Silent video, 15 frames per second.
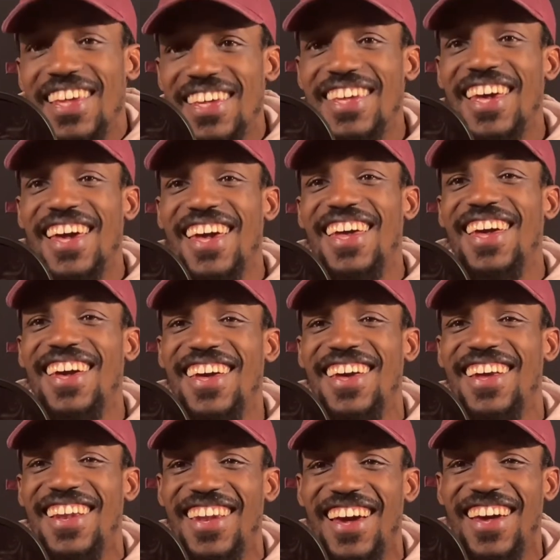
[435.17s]

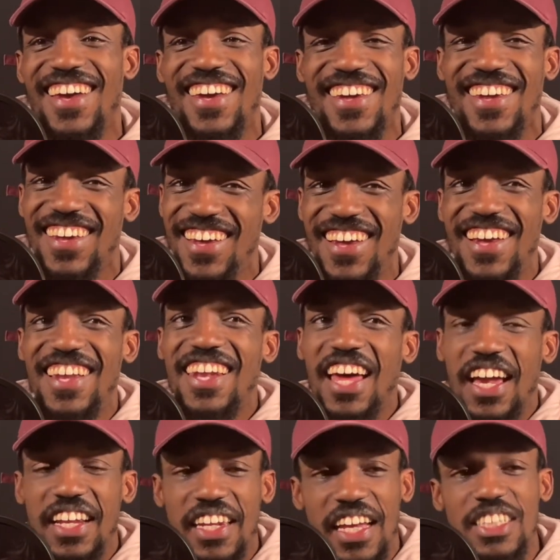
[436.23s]
Yeah,
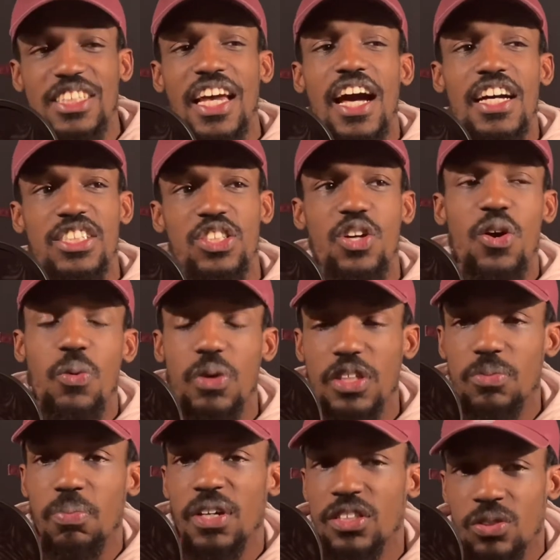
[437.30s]
like that's how it's always
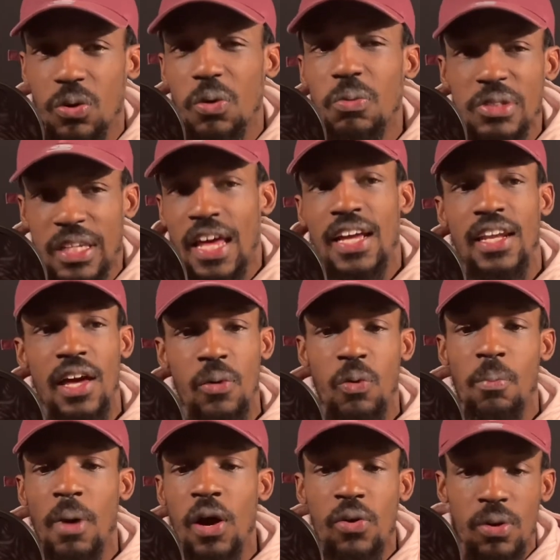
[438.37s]
been. So it was like that with
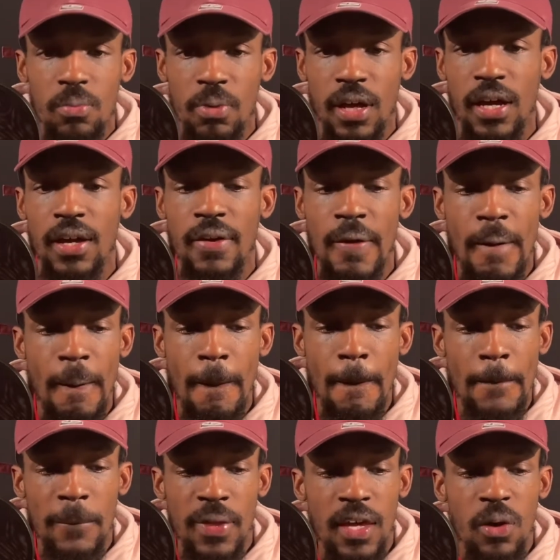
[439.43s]
Malcolm. Like
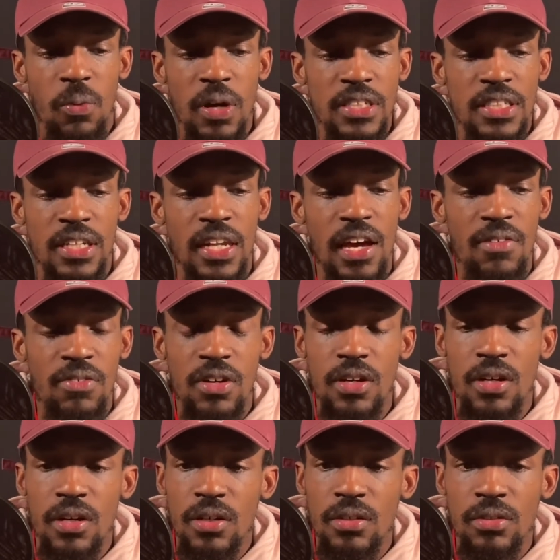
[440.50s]
it wasn't
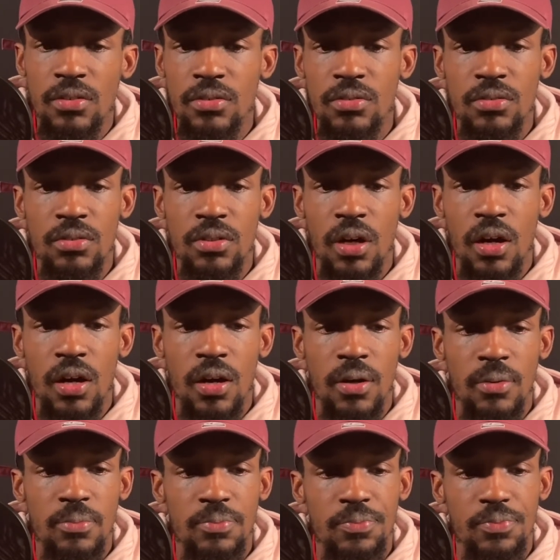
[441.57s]
never,
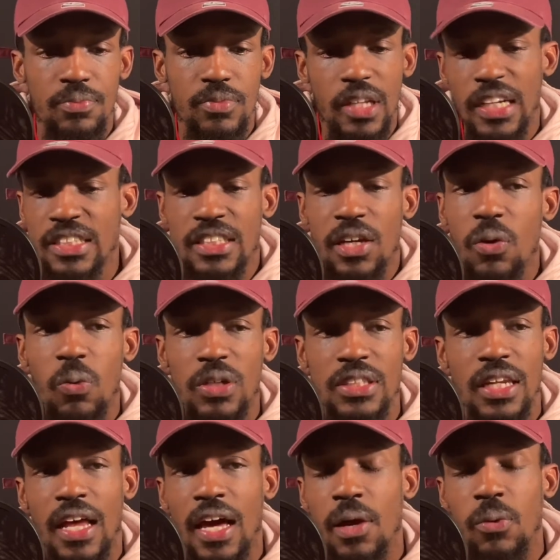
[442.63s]
like I said, it
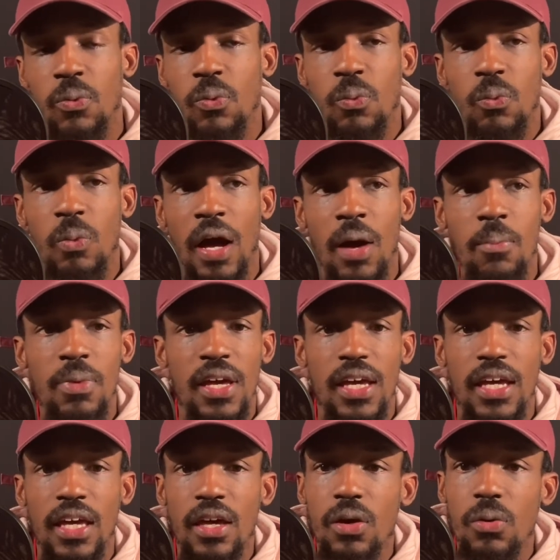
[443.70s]
wasn't like how me and
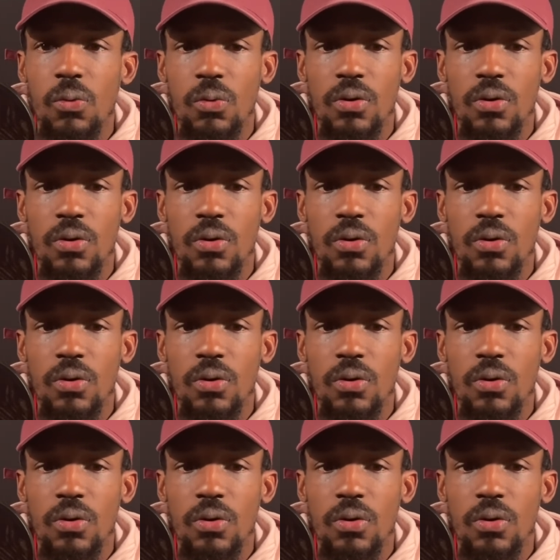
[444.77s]
Kill